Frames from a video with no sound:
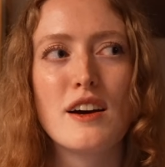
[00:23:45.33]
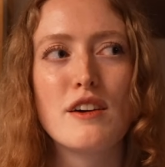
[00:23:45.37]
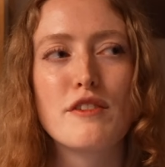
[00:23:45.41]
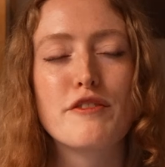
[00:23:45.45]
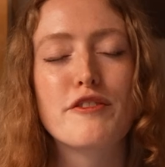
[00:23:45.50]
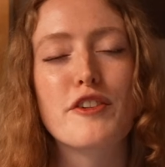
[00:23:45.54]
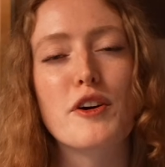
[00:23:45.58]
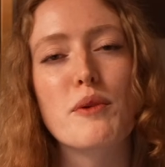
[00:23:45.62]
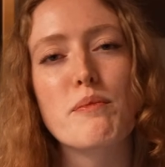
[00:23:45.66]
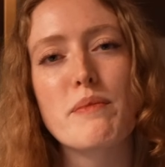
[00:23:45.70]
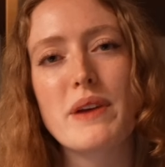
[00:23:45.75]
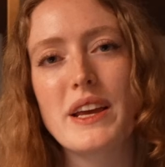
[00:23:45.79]

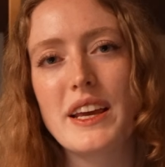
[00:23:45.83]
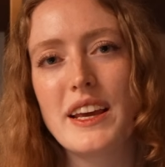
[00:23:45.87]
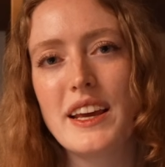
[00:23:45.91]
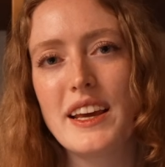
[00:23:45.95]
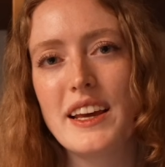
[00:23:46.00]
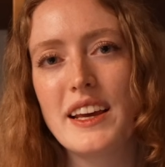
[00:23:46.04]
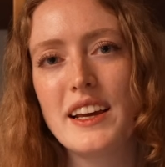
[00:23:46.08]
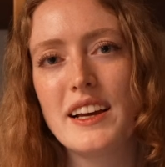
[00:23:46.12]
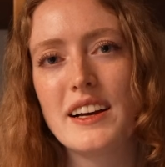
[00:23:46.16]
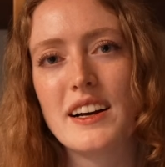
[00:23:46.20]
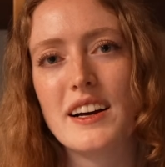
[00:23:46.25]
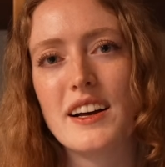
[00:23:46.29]
For
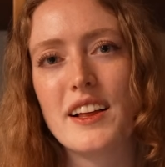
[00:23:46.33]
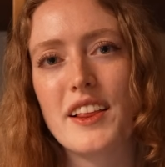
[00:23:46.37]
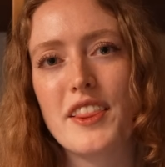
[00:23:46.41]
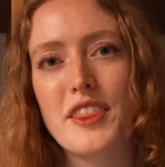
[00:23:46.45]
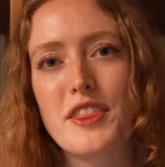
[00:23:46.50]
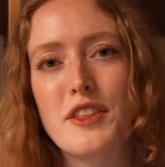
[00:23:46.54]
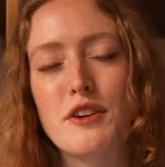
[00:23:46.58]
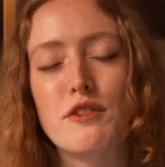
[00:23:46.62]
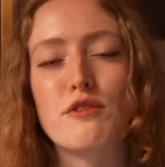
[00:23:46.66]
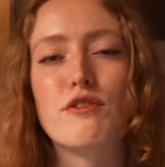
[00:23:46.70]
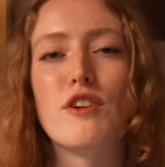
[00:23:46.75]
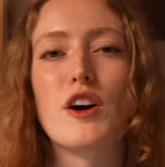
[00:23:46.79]
me,
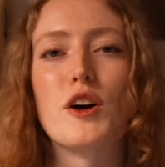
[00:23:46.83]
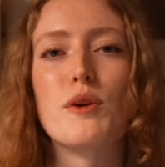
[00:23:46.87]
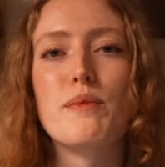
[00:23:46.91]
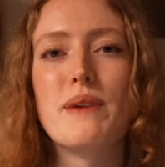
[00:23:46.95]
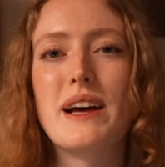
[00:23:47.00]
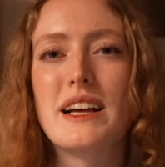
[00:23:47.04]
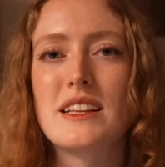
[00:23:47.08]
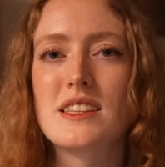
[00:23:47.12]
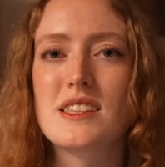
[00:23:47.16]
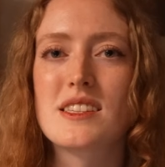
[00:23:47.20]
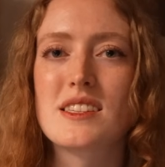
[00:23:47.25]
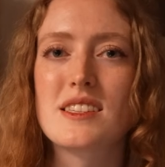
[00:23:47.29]
the
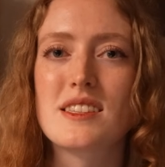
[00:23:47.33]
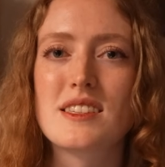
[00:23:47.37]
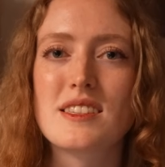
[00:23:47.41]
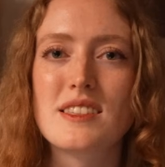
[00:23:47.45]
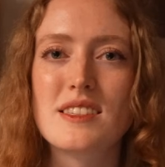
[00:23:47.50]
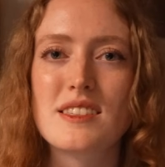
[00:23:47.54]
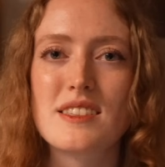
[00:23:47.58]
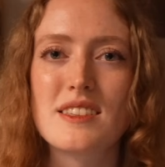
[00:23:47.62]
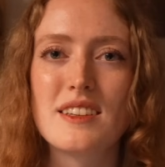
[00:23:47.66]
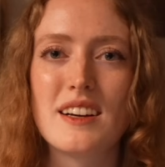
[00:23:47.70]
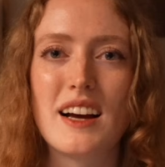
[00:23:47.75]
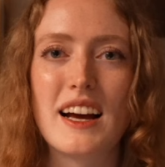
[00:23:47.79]

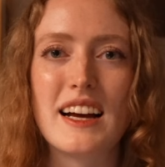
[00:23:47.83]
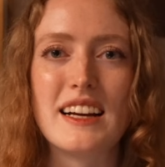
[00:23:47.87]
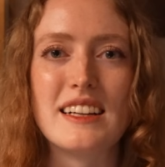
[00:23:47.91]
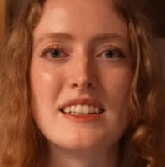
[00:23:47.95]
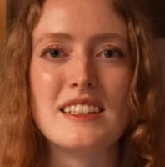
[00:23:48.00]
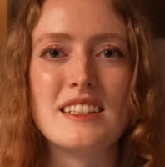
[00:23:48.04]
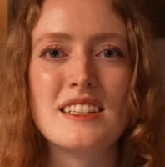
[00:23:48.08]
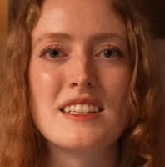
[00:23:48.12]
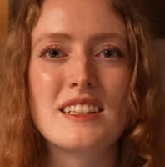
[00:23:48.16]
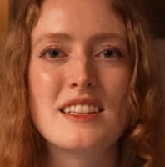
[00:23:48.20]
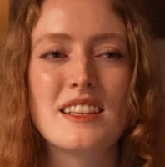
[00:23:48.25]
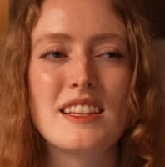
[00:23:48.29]
romance
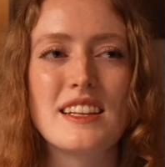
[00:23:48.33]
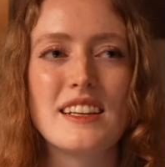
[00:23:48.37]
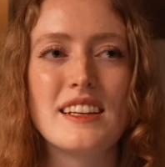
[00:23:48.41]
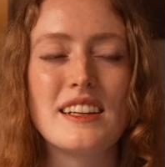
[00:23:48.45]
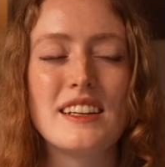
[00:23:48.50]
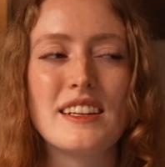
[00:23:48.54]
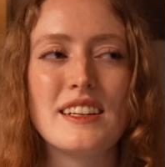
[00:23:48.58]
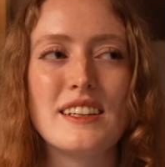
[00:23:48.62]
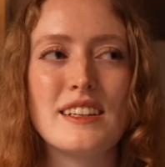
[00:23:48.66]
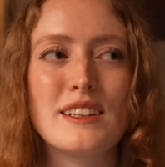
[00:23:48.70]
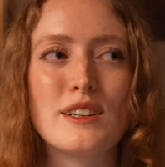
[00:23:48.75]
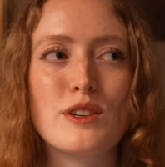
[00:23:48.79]
and
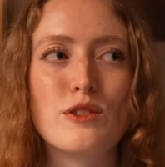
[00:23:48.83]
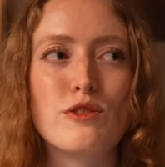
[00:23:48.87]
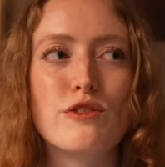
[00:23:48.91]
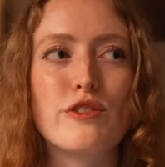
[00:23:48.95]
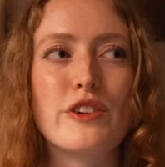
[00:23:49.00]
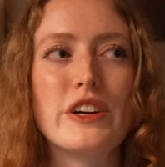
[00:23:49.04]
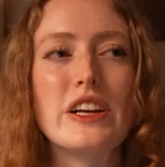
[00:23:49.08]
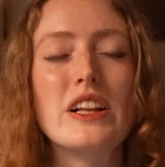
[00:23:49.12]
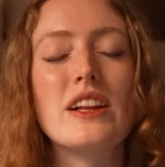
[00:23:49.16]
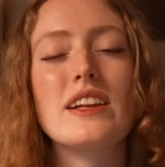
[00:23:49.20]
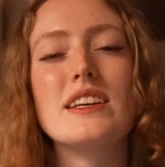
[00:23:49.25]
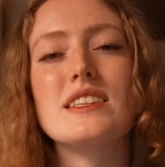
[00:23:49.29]
the
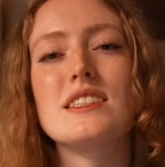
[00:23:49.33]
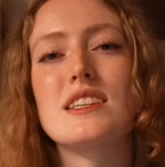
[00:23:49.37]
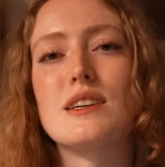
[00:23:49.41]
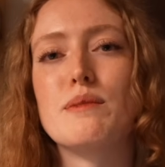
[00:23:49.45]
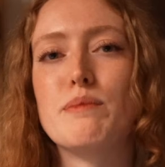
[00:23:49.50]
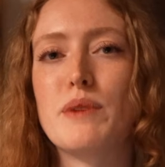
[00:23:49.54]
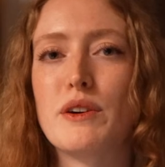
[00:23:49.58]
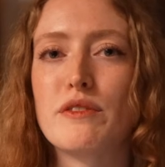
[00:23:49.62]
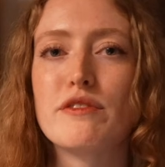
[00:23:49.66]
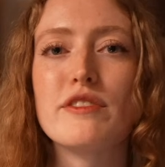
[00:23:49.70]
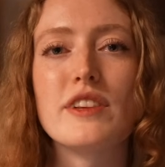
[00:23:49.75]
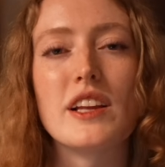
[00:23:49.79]

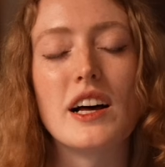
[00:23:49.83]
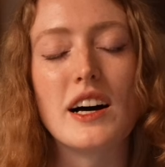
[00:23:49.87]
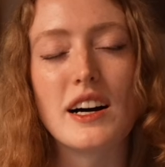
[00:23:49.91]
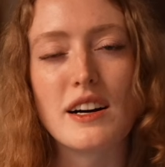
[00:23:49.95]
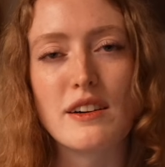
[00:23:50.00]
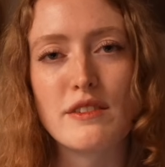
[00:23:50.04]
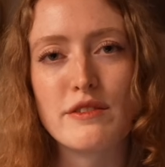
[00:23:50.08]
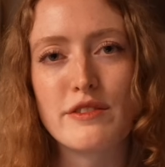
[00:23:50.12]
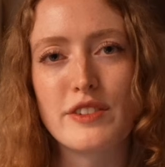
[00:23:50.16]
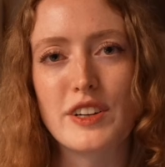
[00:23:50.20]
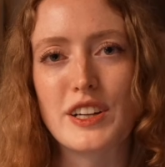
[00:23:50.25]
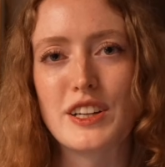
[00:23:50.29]
realism of
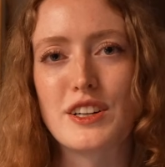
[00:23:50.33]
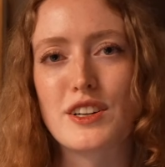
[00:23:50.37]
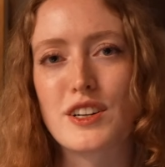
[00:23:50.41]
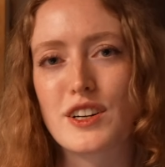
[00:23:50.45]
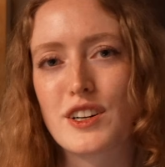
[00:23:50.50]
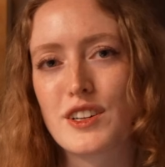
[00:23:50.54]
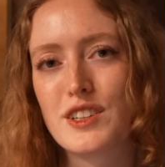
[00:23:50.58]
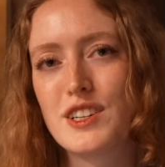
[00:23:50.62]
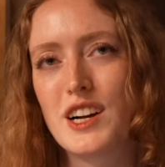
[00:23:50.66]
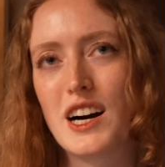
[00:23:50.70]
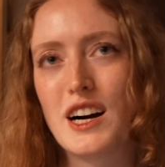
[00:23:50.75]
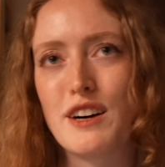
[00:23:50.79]
love in
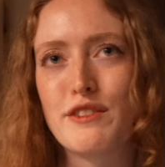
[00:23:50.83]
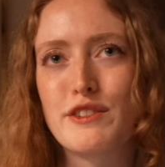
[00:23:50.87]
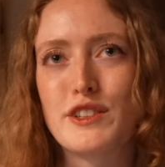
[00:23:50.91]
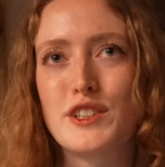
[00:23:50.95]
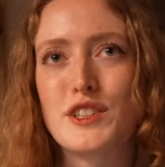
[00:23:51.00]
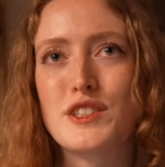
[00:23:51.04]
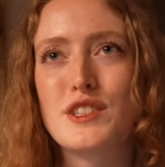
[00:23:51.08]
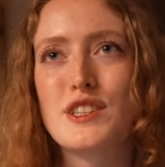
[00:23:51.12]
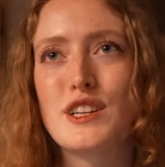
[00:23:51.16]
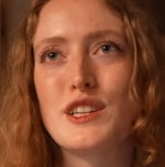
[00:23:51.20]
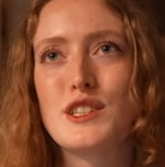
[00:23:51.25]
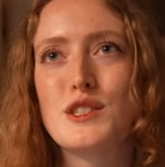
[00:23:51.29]
her
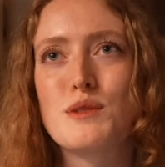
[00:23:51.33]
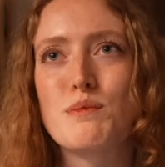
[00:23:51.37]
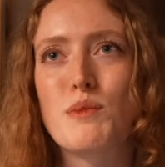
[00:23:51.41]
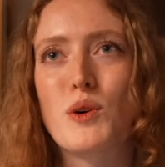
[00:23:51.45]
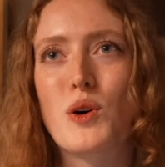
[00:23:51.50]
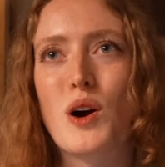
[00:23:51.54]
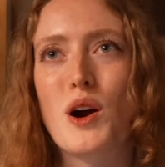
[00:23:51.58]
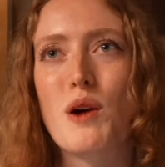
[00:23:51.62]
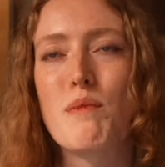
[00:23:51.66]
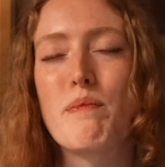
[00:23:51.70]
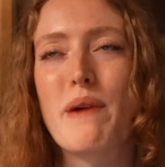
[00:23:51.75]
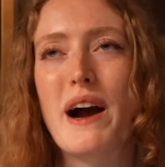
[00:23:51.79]
novels is
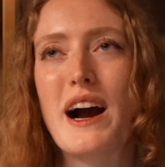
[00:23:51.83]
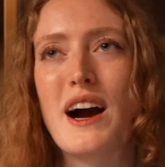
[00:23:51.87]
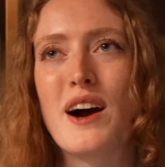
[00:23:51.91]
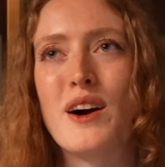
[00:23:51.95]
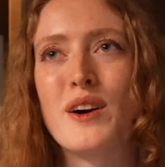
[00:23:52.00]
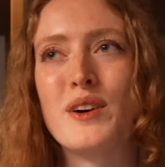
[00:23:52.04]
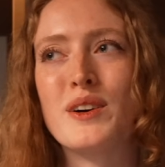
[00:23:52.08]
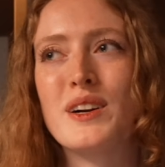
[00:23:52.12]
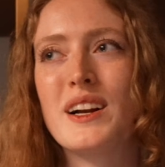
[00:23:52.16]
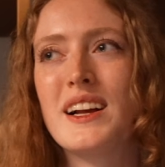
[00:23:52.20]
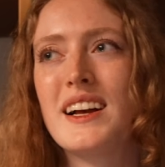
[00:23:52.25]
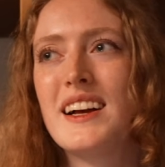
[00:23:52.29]
more
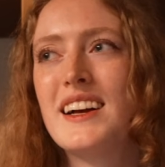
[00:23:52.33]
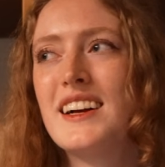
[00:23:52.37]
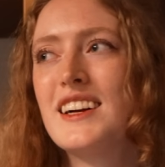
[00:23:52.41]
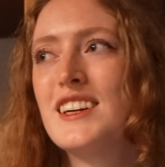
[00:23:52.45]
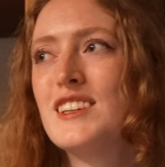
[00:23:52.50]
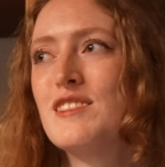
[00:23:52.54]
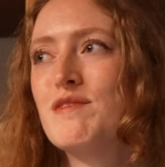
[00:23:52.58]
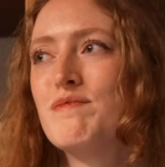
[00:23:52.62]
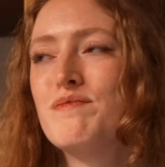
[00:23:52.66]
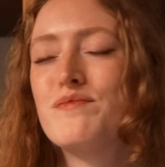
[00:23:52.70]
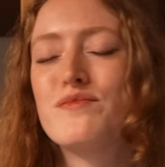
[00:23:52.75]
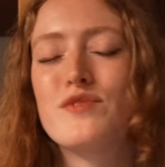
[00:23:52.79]
about
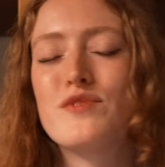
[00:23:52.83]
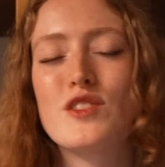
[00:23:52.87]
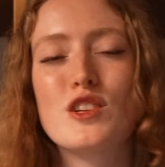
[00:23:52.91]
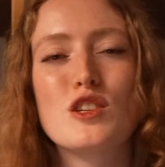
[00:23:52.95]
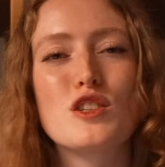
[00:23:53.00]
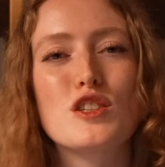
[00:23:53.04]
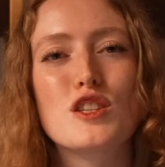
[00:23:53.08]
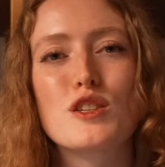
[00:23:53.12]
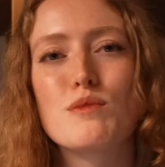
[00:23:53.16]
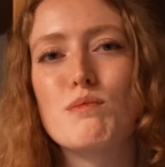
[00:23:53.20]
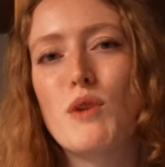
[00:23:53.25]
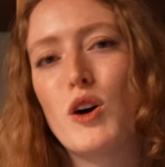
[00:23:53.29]

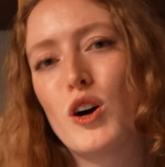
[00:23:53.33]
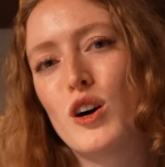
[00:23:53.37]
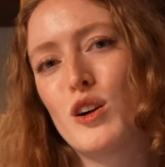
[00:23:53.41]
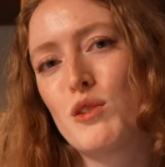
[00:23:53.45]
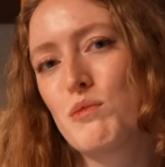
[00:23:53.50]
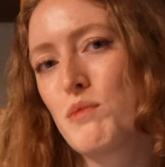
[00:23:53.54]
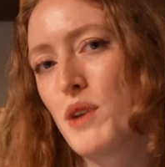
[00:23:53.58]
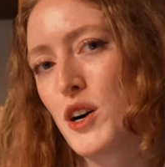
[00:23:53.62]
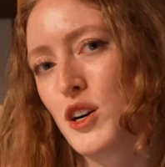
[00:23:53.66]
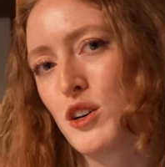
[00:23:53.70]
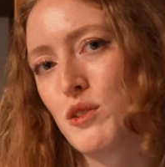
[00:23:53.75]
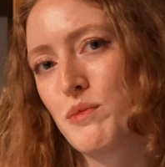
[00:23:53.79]
small
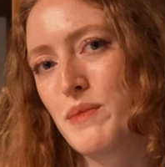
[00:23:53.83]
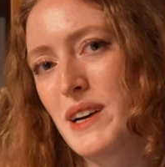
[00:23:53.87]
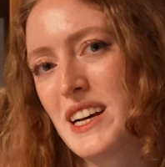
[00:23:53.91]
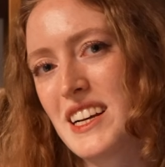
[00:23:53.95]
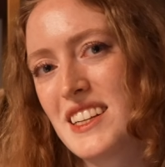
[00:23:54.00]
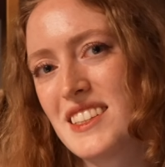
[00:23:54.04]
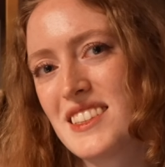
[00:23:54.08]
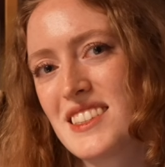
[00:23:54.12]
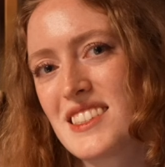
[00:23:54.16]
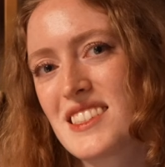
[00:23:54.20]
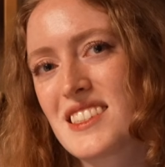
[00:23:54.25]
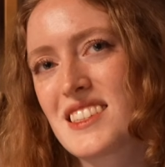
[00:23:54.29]

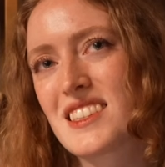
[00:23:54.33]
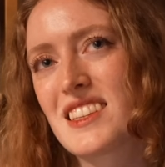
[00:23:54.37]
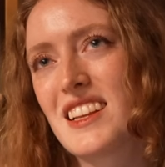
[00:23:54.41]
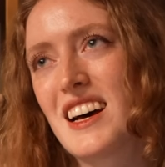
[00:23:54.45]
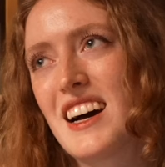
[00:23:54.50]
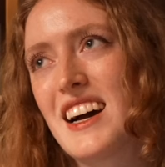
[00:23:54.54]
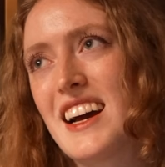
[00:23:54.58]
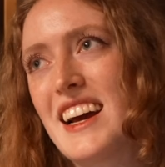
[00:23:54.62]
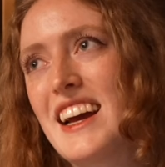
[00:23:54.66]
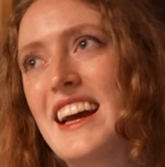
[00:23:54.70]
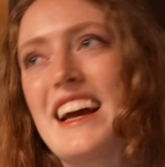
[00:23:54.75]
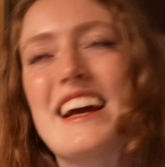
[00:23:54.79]
moments,
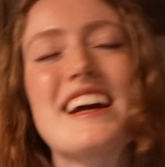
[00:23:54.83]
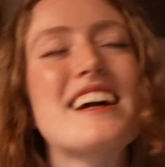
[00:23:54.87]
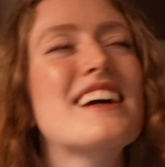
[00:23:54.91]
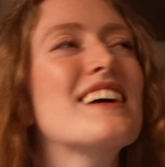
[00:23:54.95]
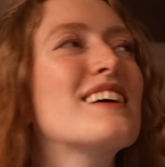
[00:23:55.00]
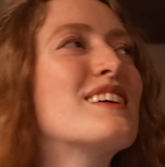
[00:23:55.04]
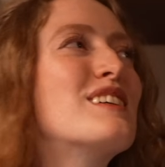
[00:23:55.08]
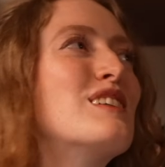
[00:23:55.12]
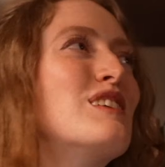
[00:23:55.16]
like